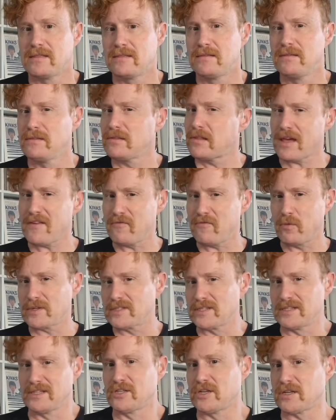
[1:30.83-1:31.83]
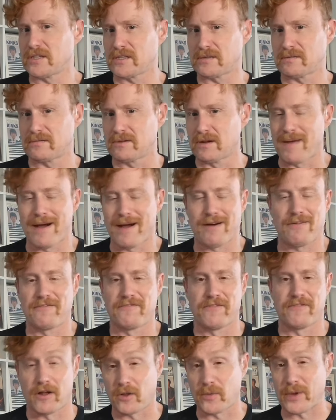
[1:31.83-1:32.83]
life wasn't just about
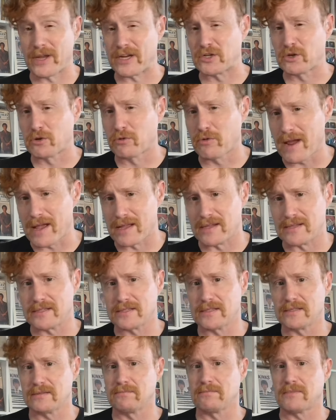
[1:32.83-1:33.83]
following trends.